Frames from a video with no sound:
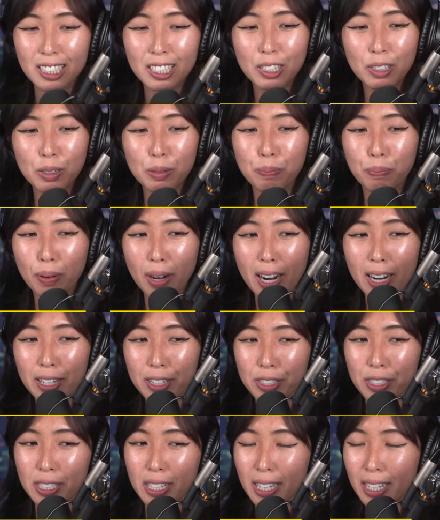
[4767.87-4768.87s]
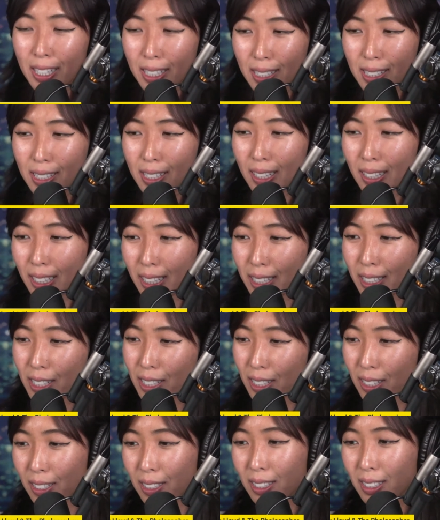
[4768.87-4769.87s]
Dude, Breyers is
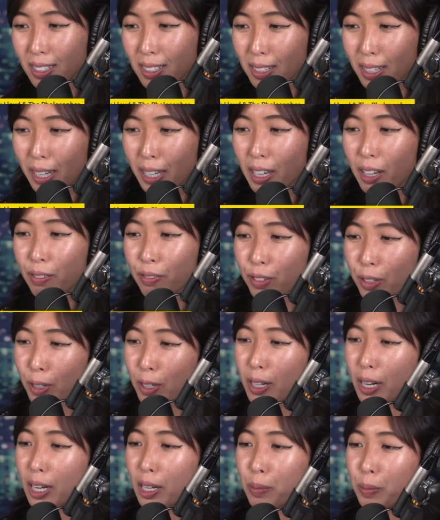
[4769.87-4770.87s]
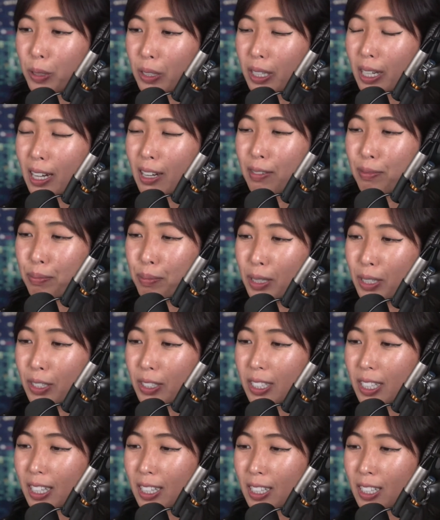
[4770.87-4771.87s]
delicious. Like if you're able to have
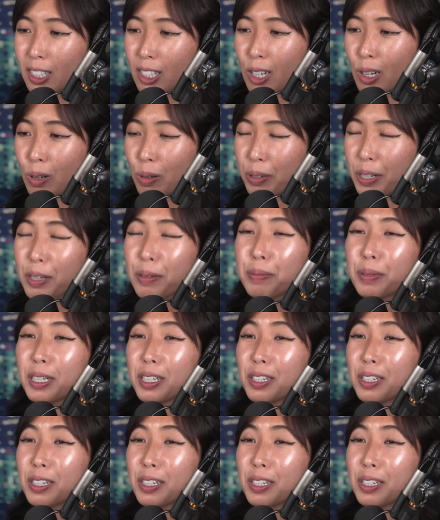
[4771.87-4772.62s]
milk, it's creamy